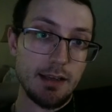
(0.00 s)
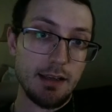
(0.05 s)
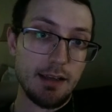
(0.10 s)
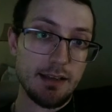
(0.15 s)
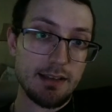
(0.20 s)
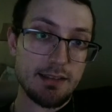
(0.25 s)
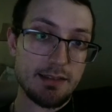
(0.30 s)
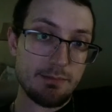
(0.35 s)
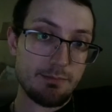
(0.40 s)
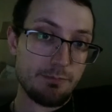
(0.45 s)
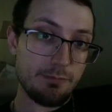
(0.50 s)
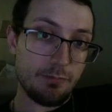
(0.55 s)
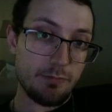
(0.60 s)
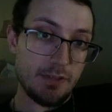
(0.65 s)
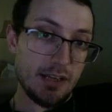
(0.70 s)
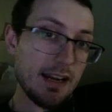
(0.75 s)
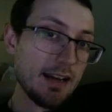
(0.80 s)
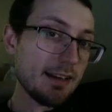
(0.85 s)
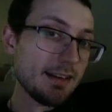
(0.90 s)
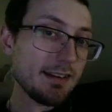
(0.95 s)
It's
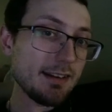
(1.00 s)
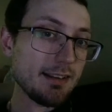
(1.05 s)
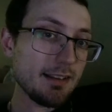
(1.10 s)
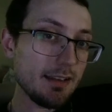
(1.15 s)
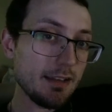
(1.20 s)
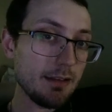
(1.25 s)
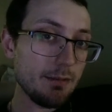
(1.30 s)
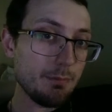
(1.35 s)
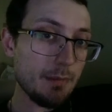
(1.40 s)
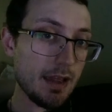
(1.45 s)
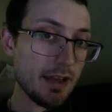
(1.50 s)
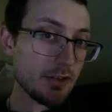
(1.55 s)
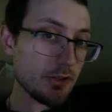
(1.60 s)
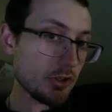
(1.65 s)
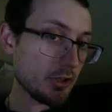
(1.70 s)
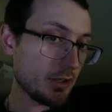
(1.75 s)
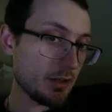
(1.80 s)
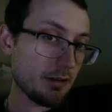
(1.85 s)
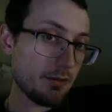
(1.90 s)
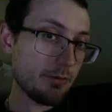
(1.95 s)
technically
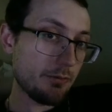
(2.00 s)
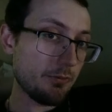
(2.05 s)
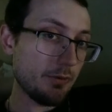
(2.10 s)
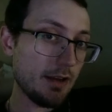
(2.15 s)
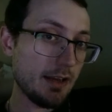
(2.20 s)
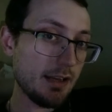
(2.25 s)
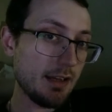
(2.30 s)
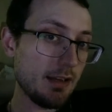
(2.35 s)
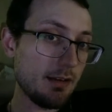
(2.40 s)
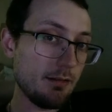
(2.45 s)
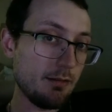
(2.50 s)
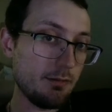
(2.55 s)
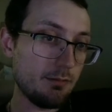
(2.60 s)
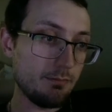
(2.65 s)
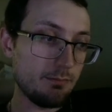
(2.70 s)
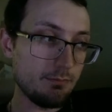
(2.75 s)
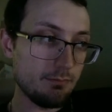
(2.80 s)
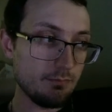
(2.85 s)
magic, fae,